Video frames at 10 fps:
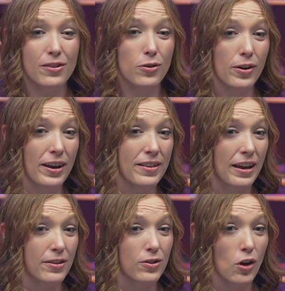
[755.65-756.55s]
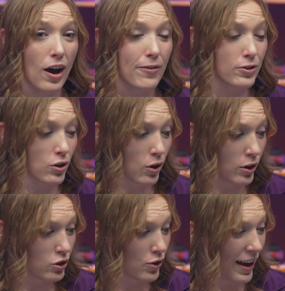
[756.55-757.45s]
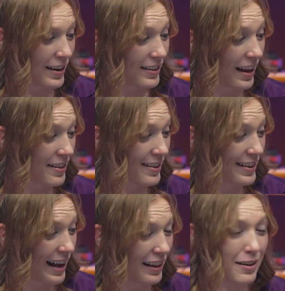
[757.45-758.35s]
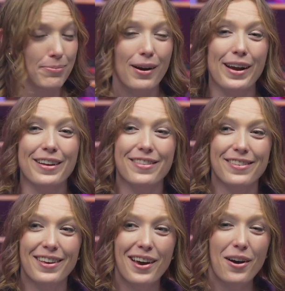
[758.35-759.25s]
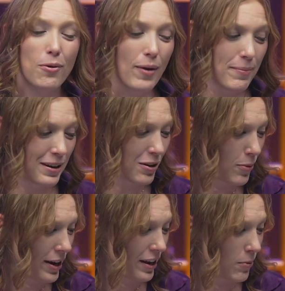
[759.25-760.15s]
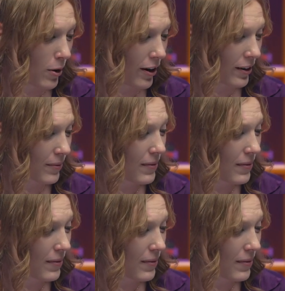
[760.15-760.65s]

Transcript: So there is a soft girl trend that celebrates women quitting work.